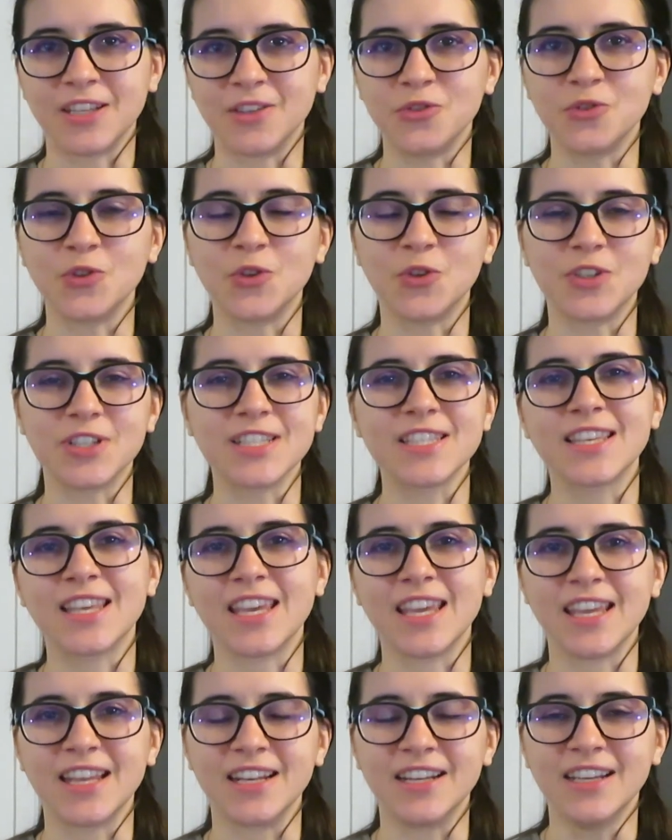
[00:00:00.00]
into your
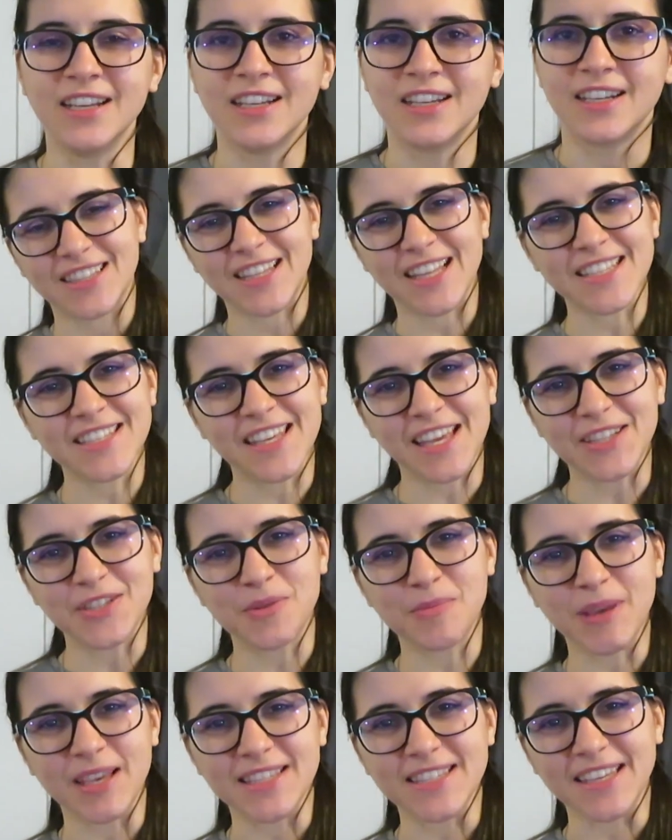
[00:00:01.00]
skin. Let's get
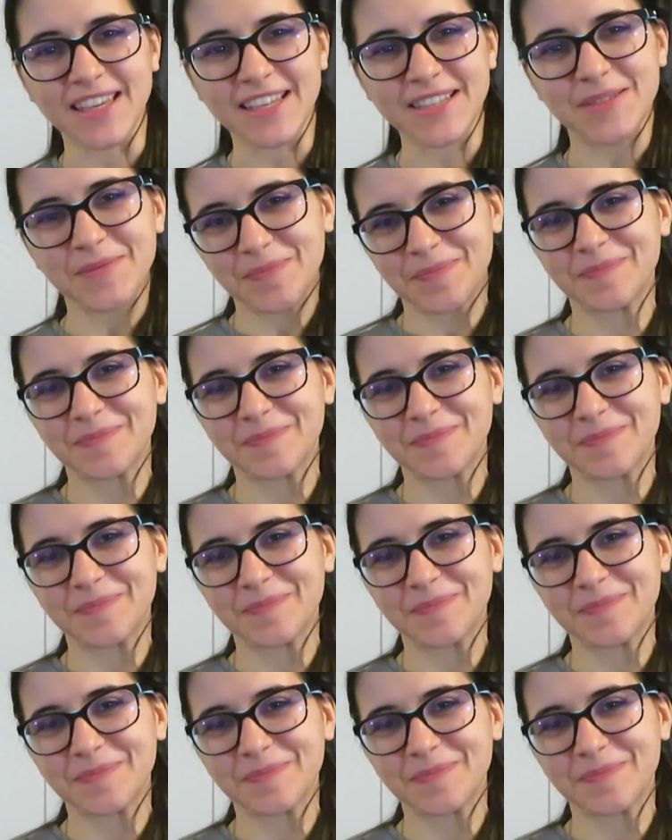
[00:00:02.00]
to mixing it.